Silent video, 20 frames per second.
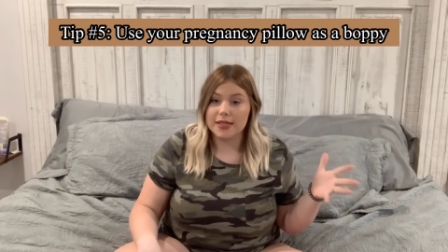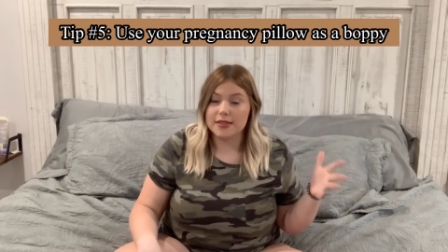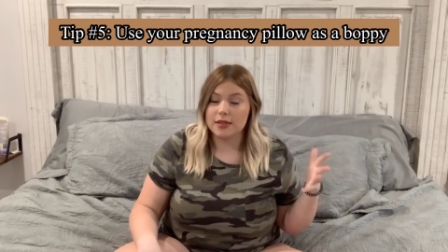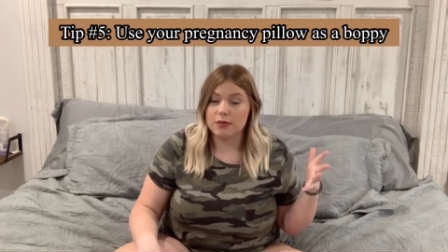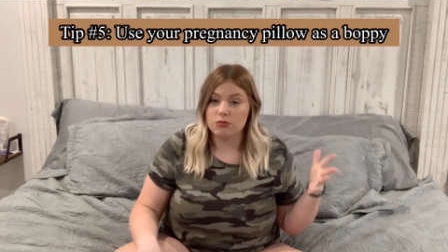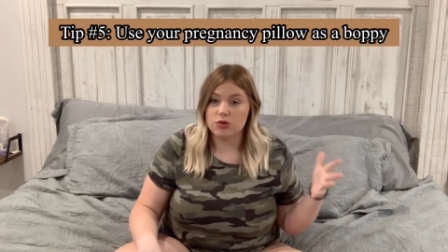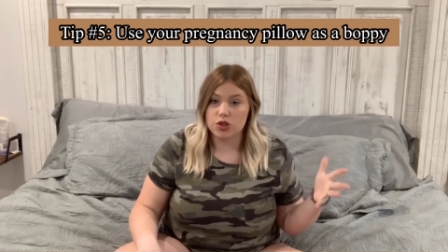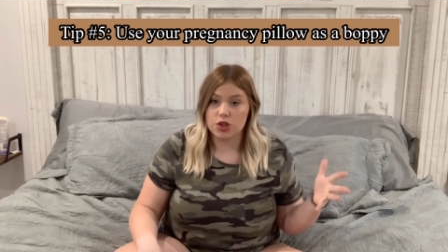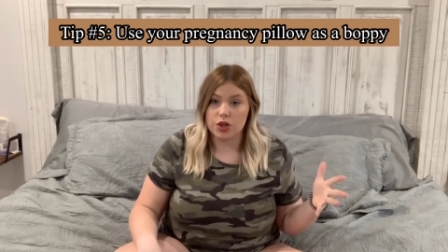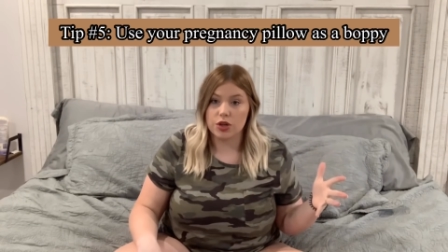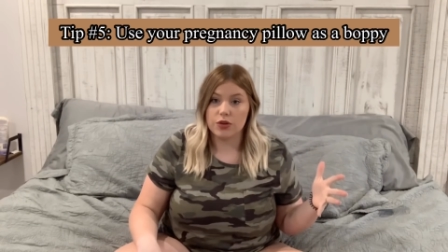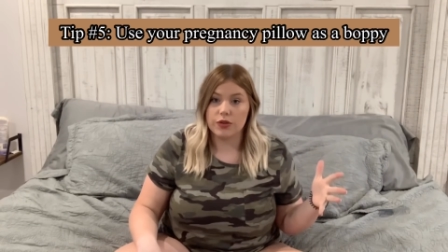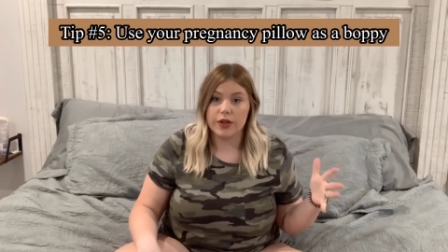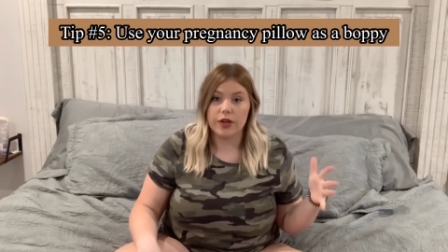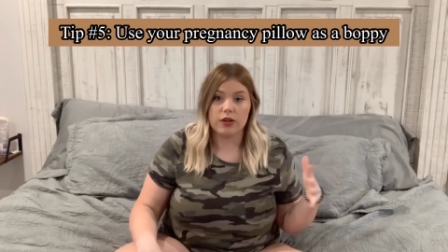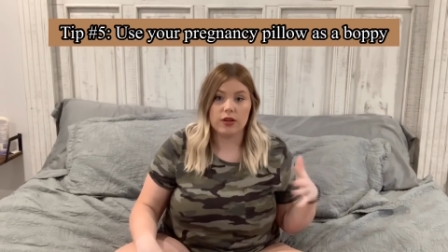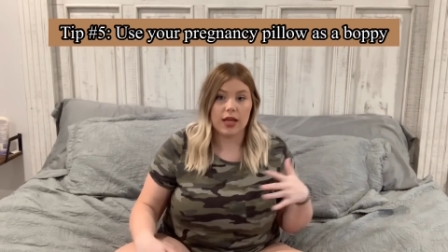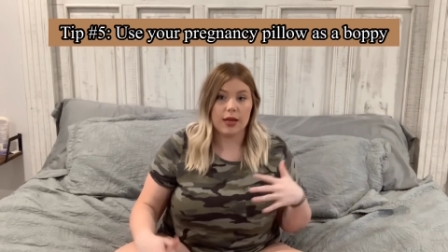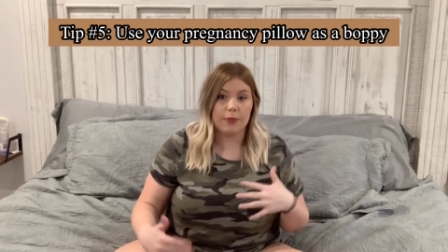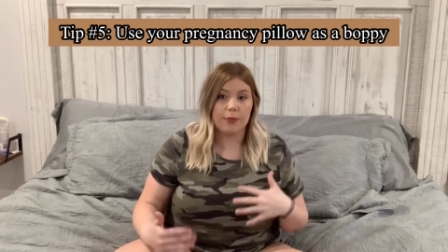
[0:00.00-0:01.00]
I'm sure they're
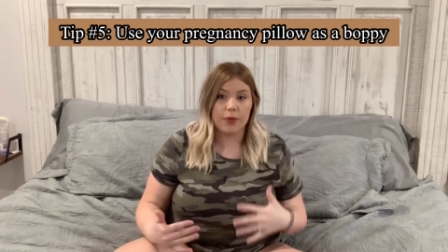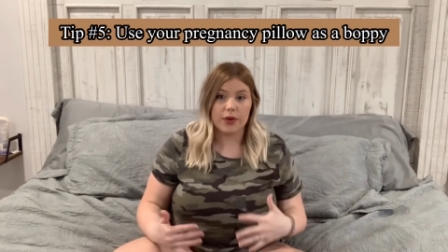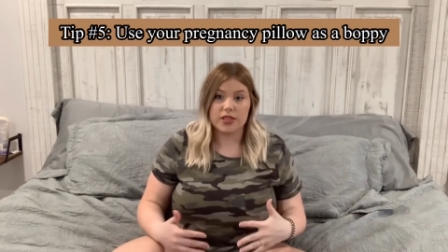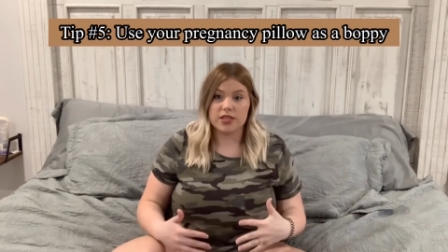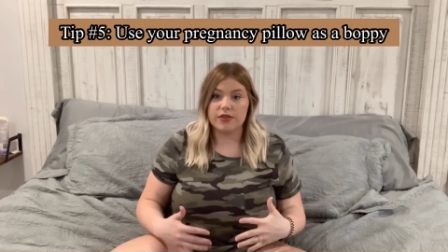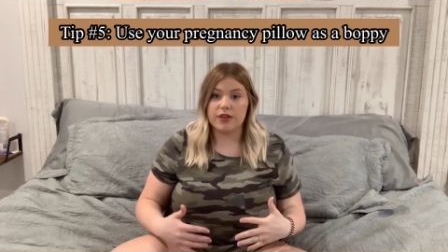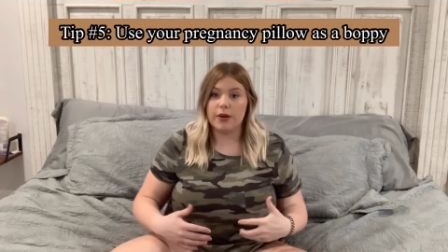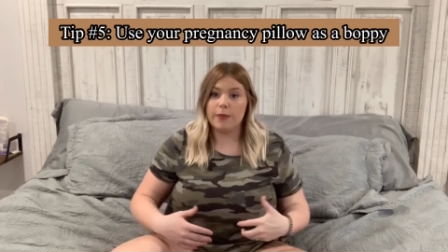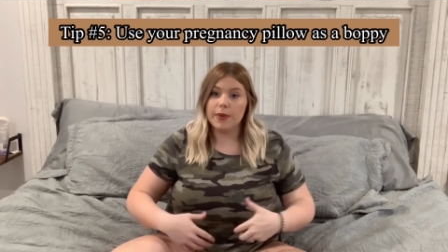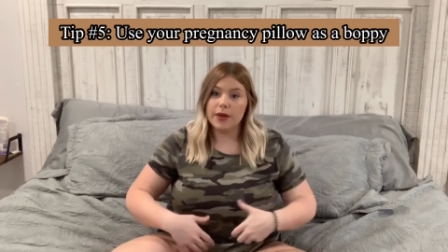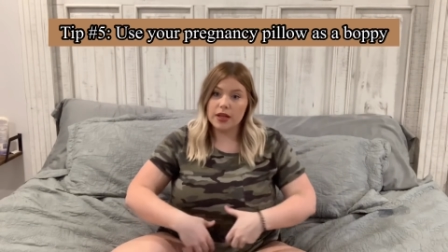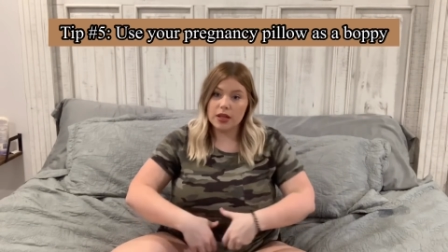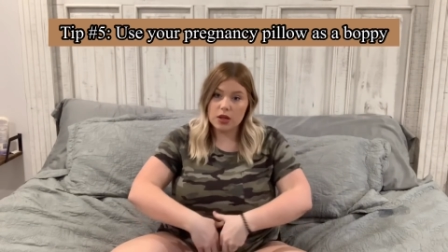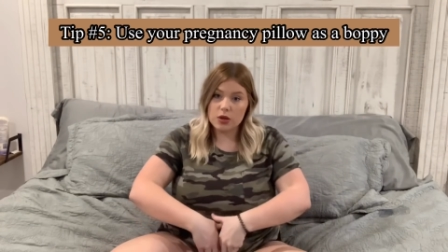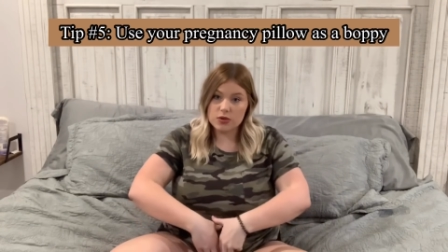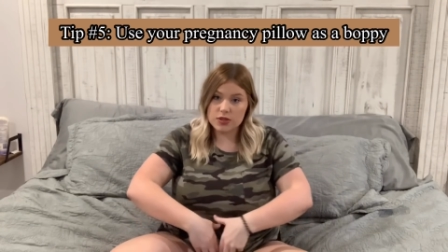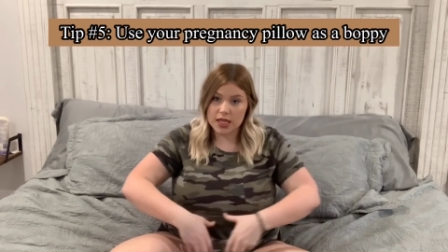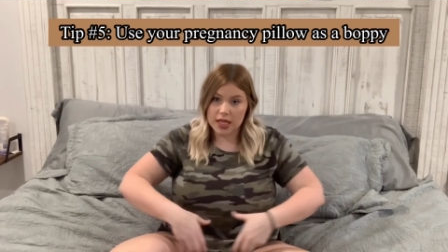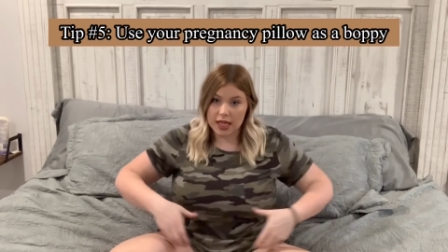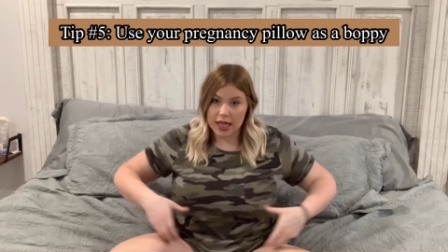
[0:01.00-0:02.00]
like breastfeeding pillows
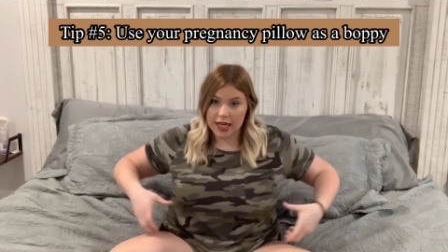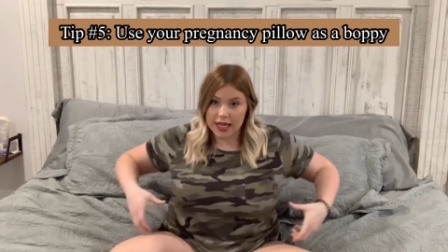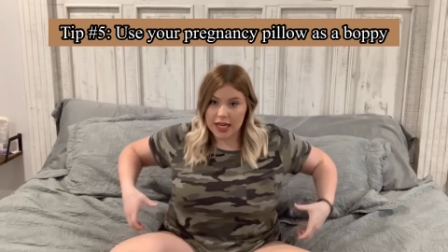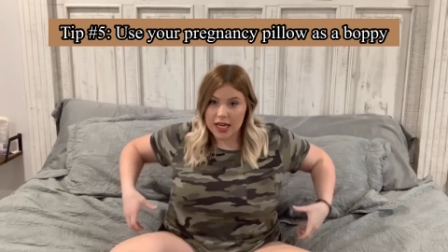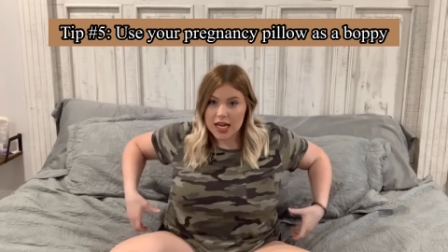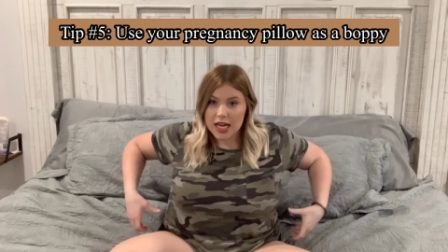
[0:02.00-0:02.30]
that like